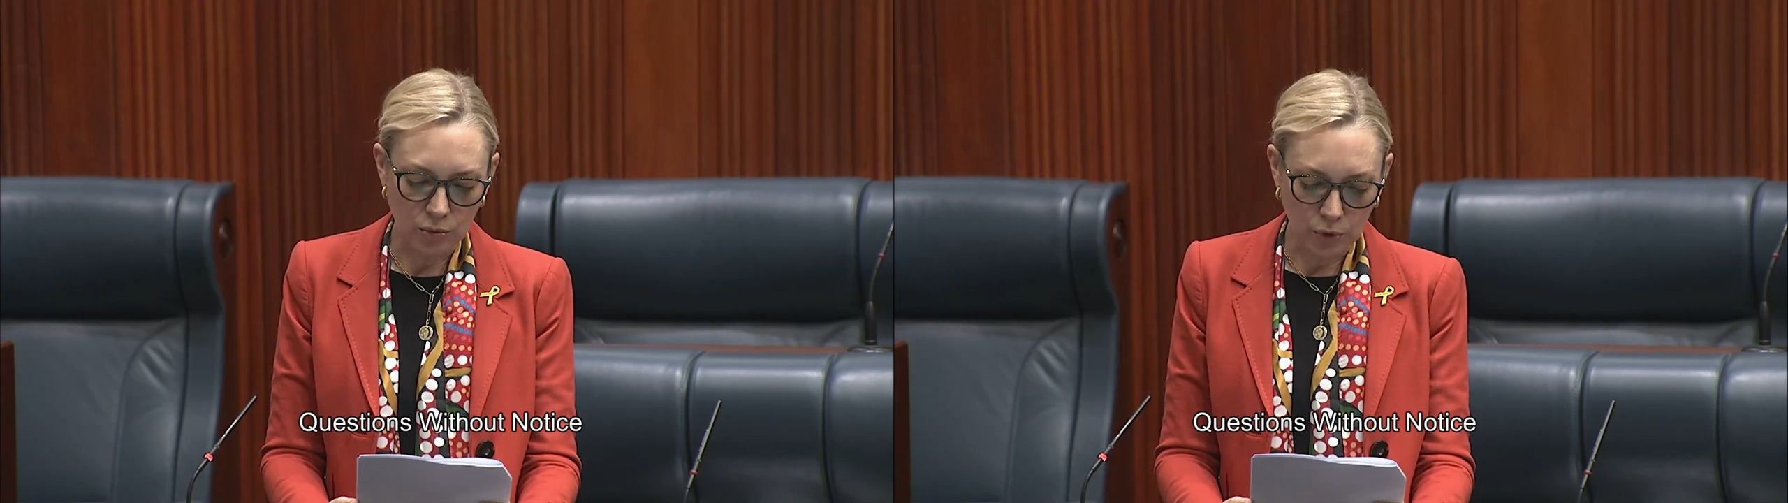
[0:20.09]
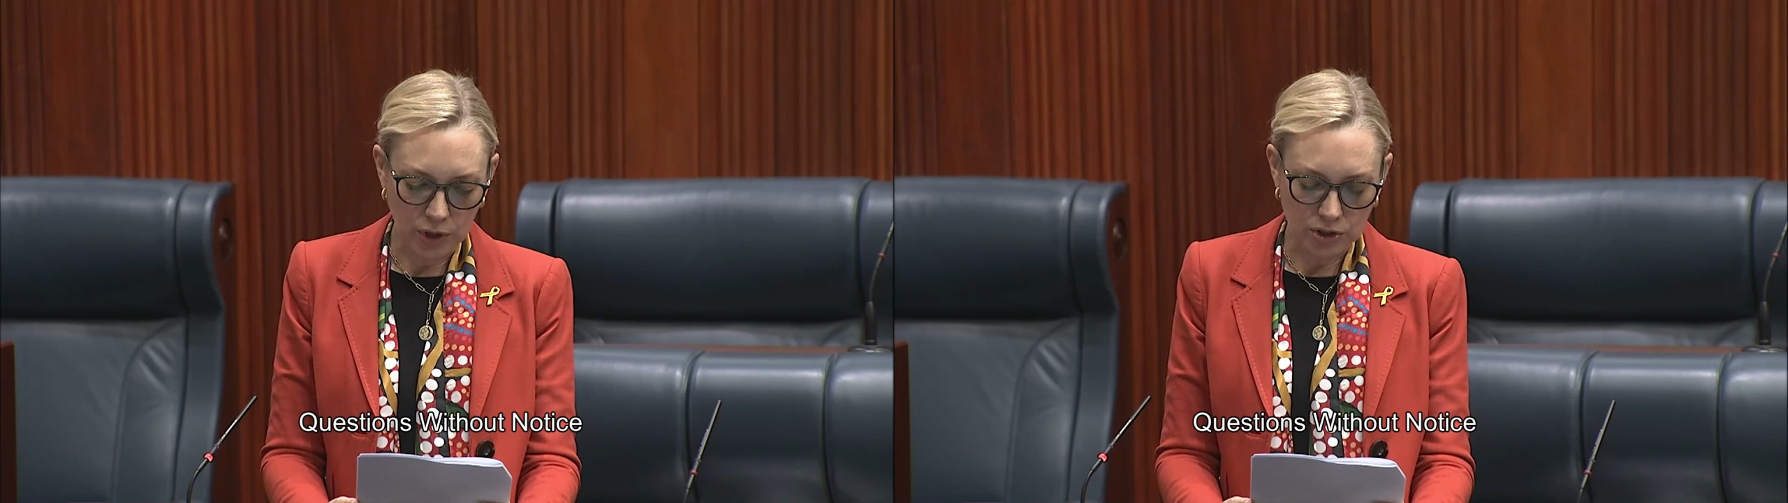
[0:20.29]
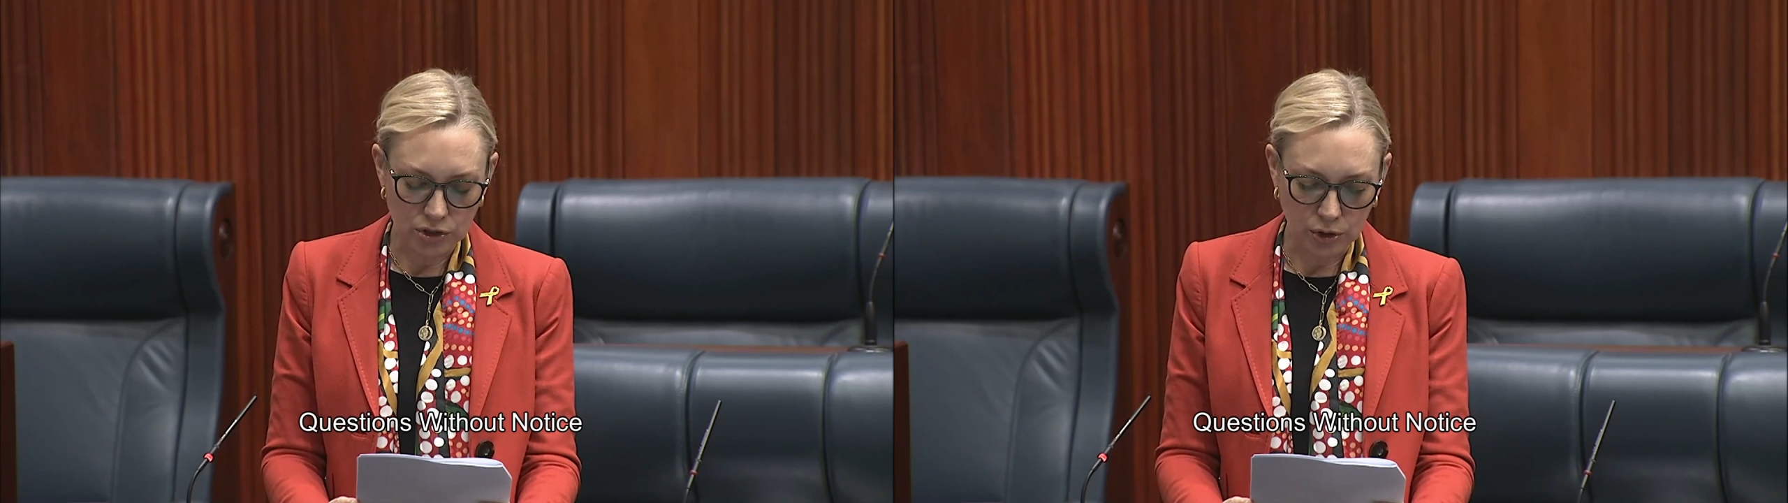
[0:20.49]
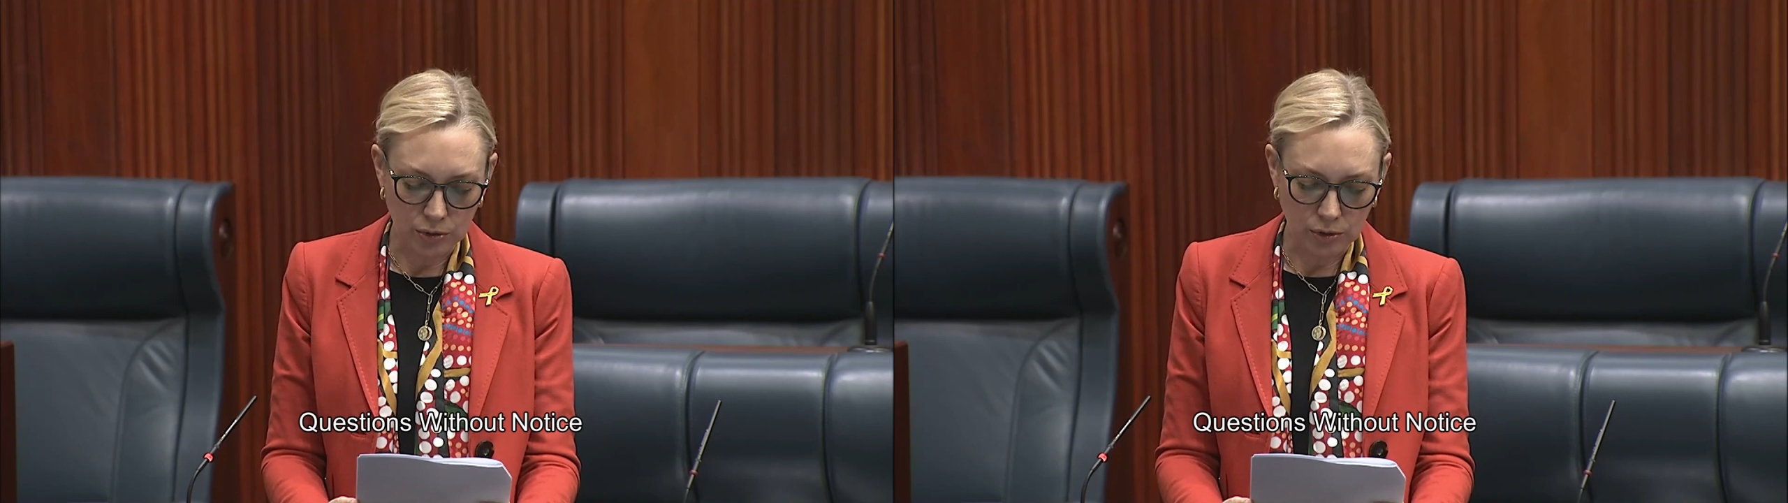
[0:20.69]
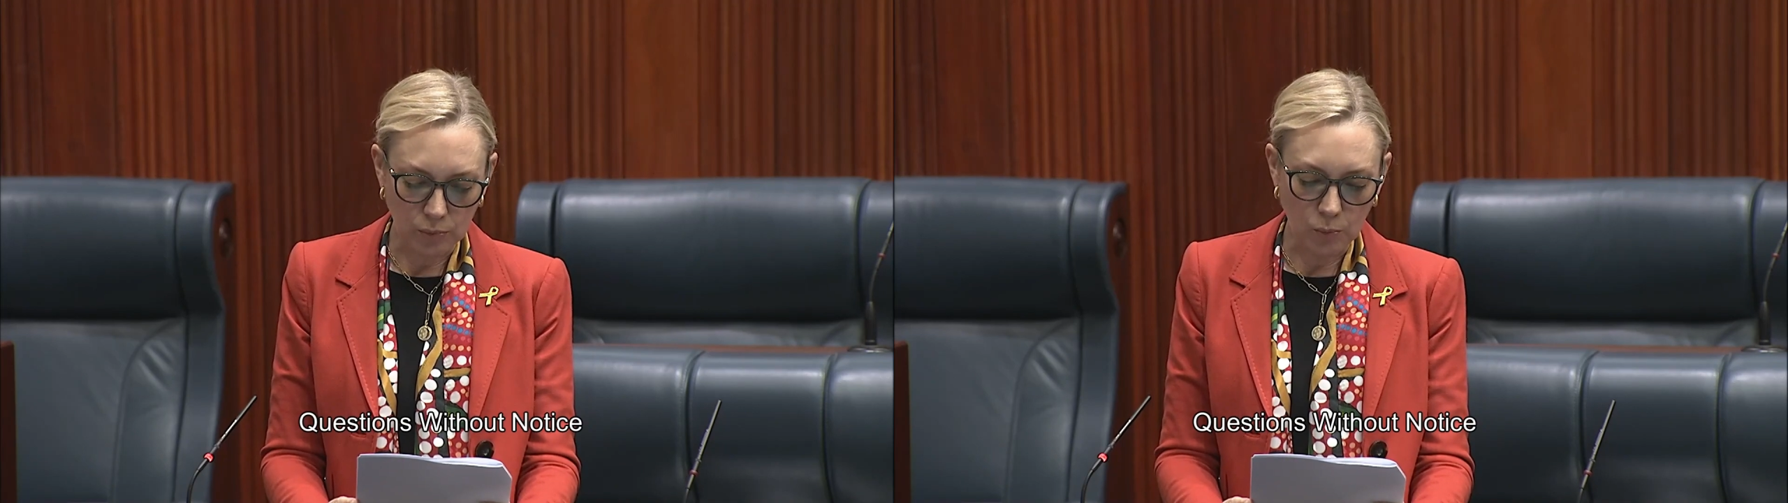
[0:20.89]

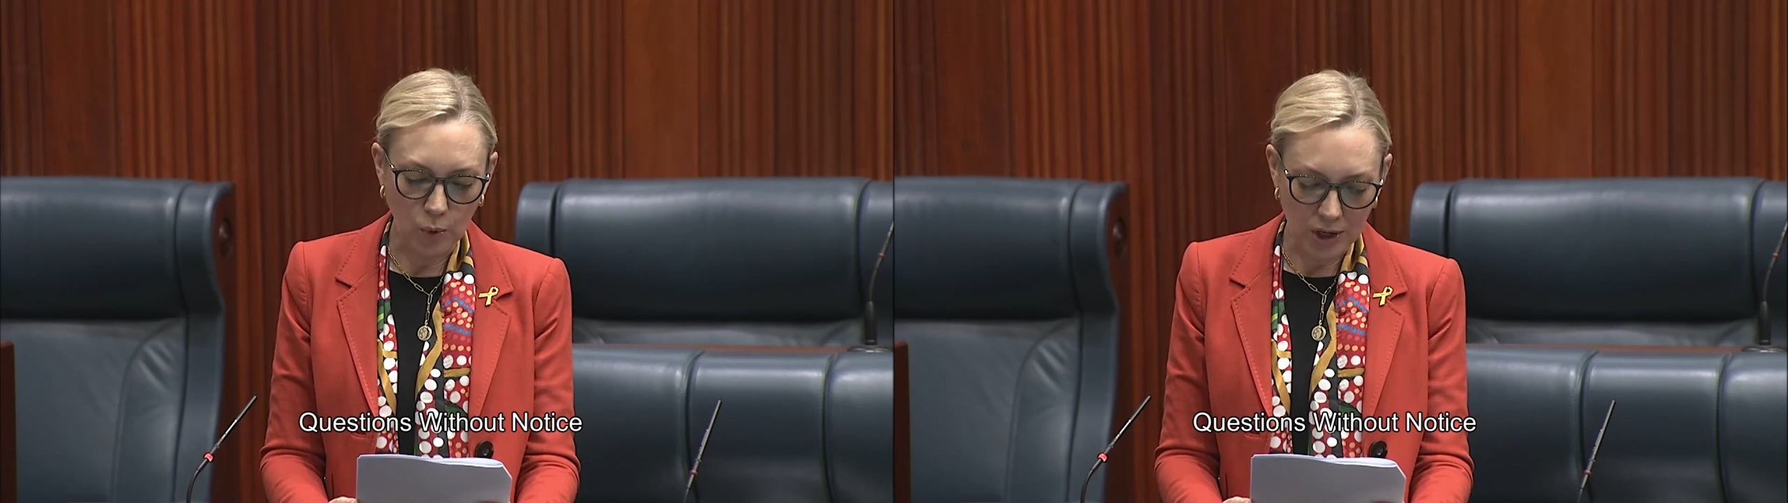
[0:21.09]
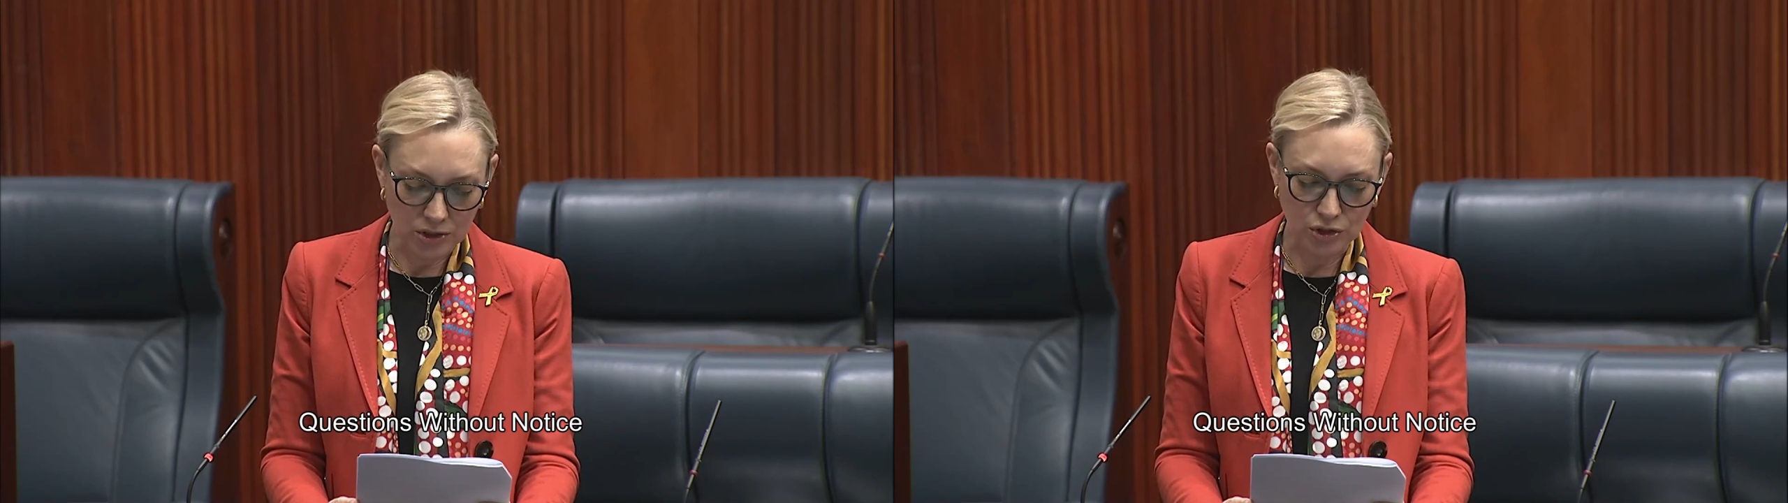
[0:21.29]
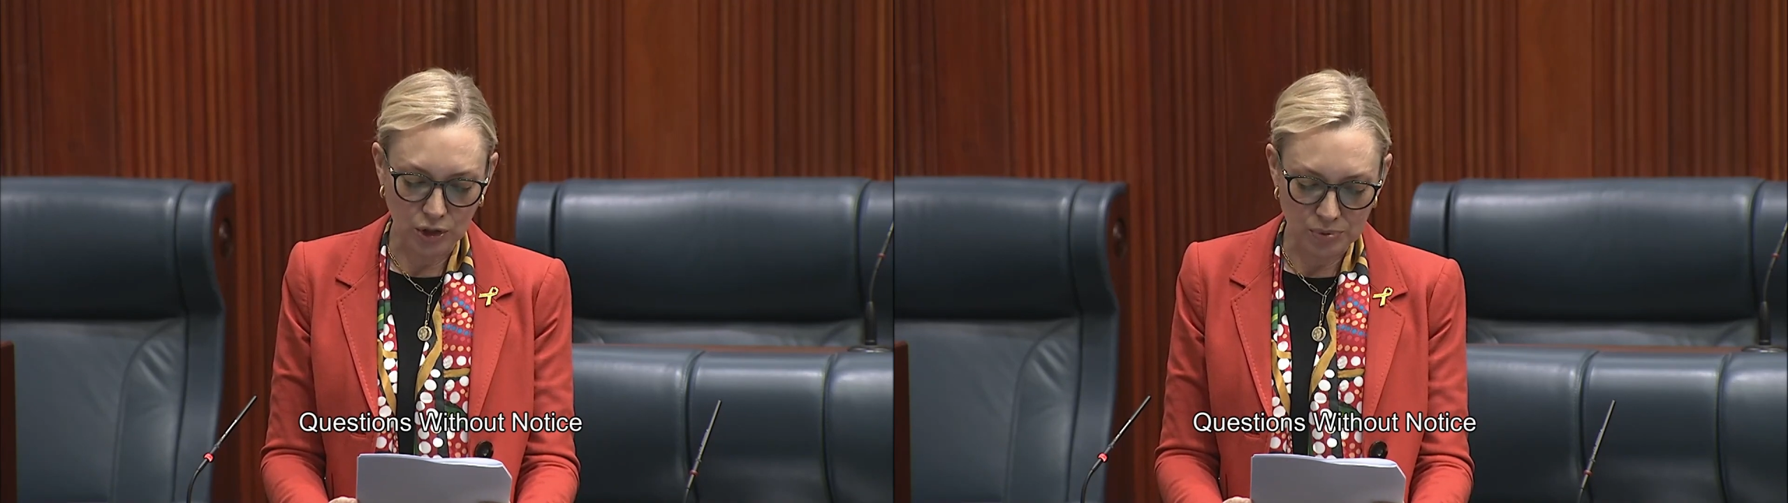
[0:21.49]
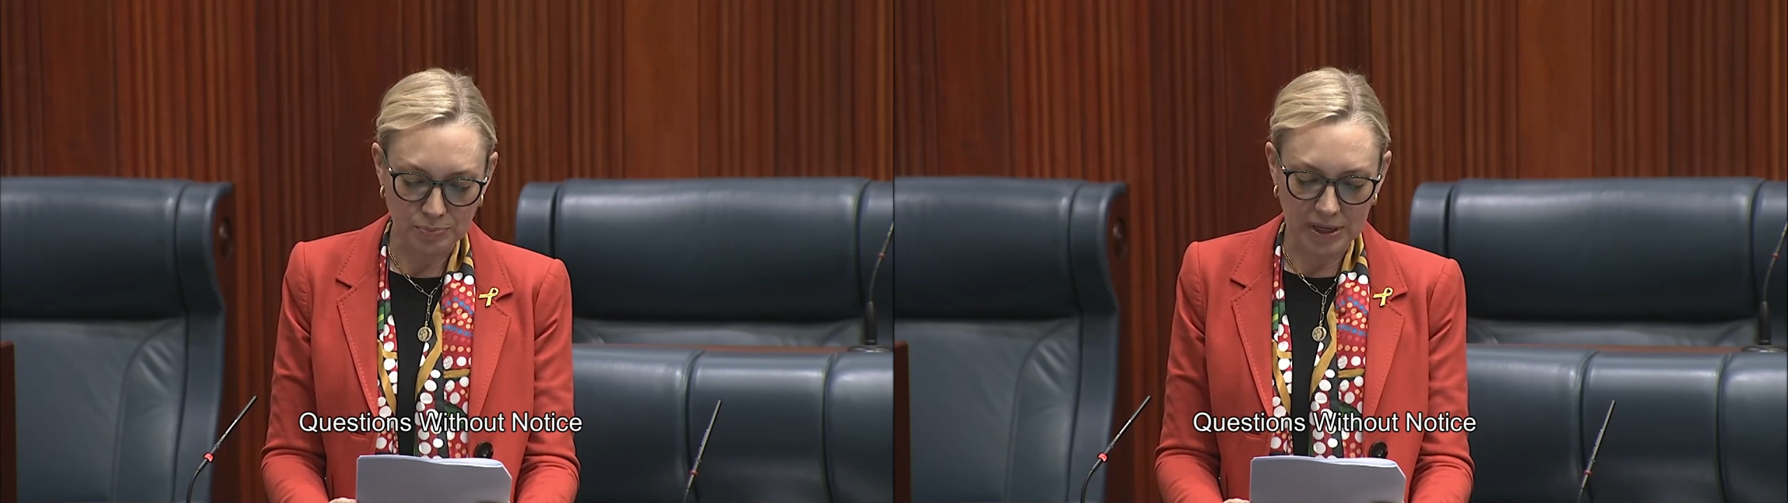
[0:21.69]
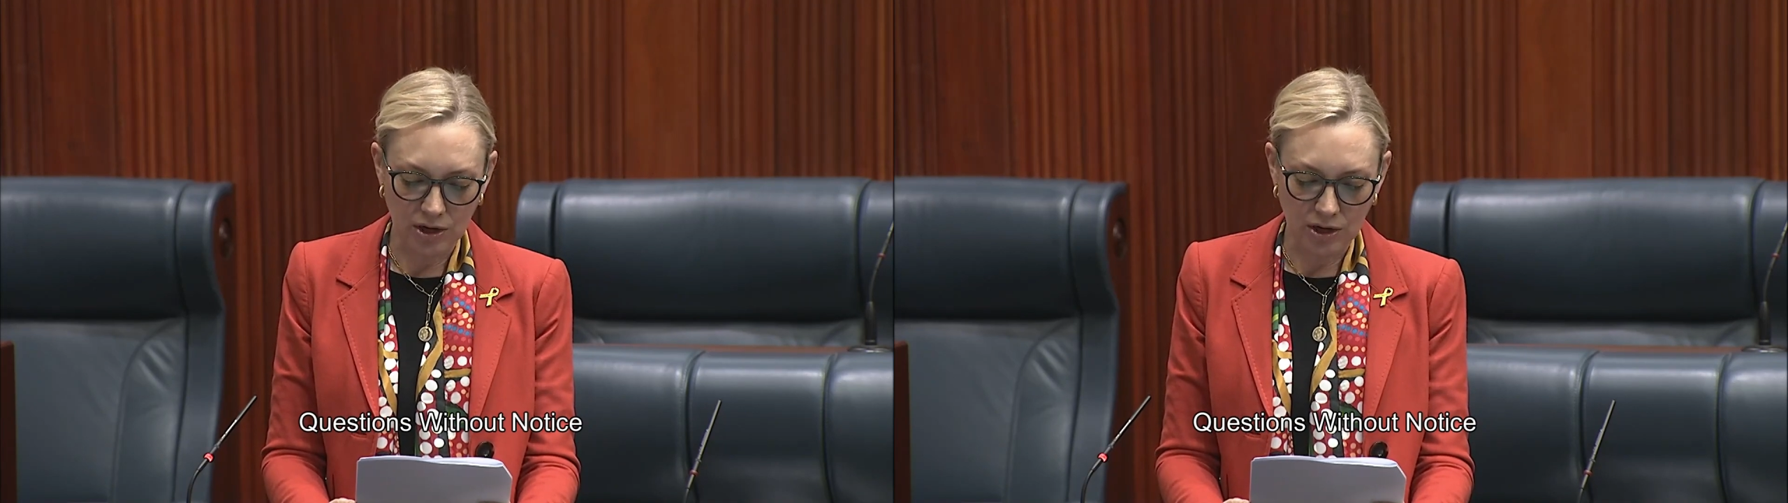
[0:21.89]
workshops being